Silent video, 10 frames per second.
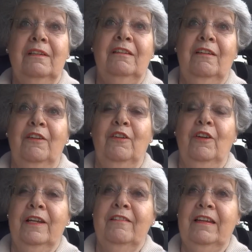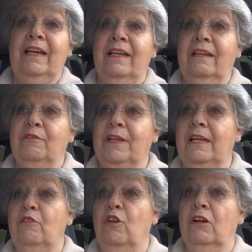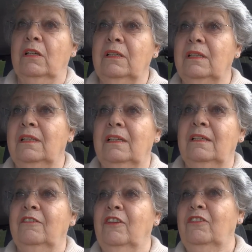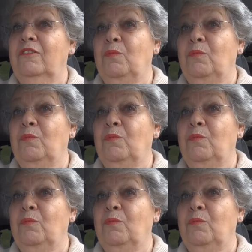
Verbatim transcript: You know, you're not going to die if you get it wrong. Just,